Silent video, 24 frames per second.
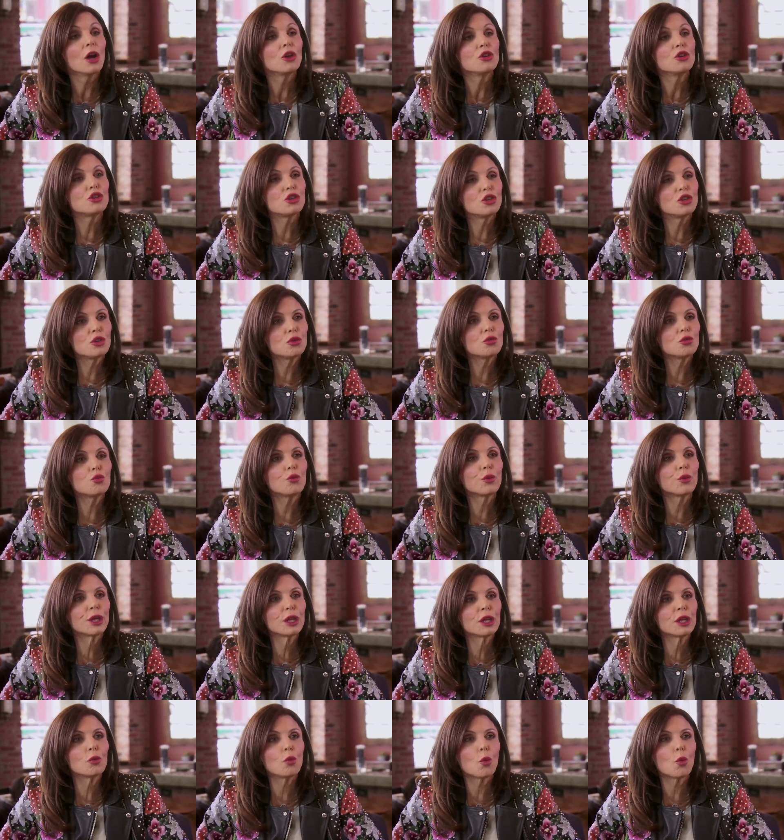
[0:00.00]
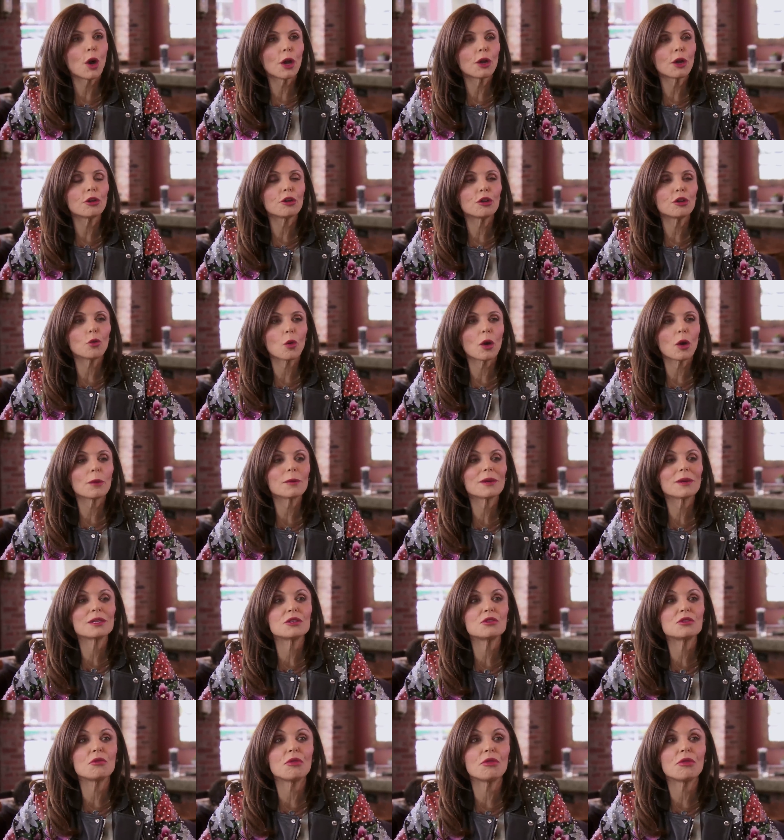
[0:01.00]
Do you really want it or you want it
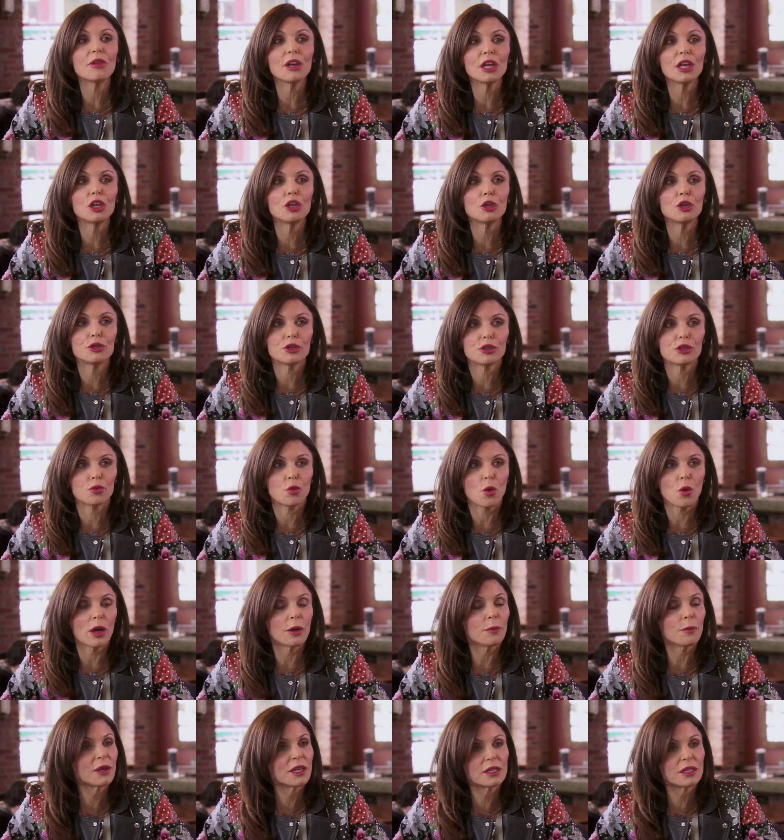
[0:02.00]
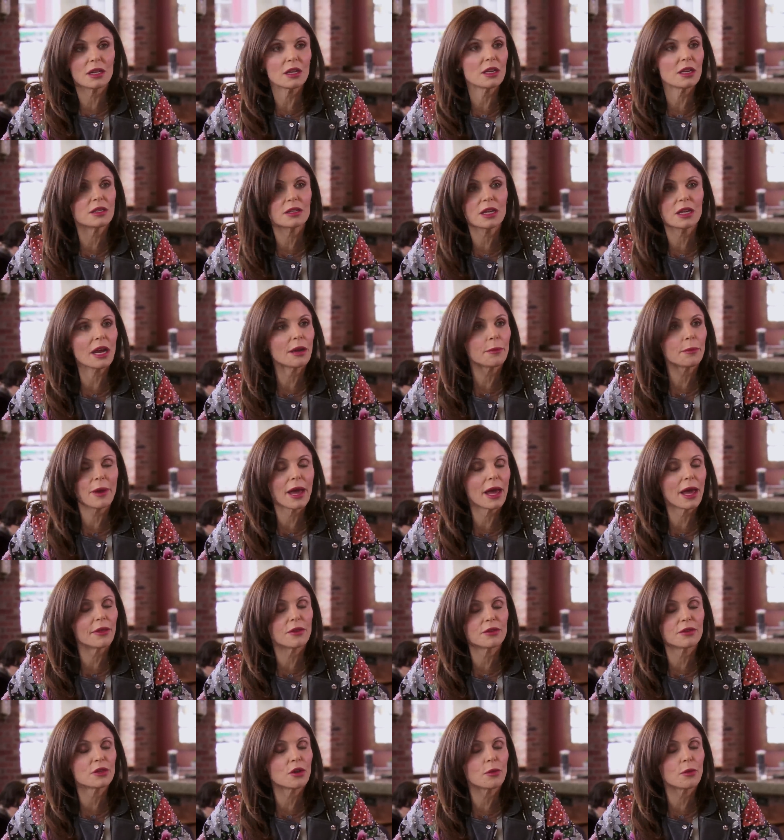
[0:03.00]
because you think you should want it? Because, and it's not a
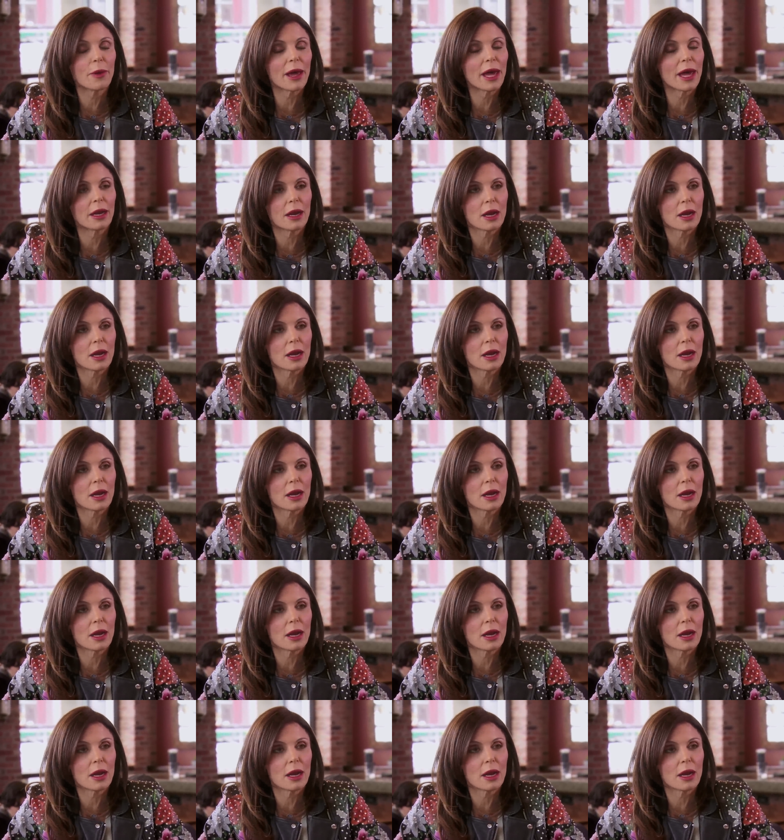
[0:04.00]
bad, there's no bad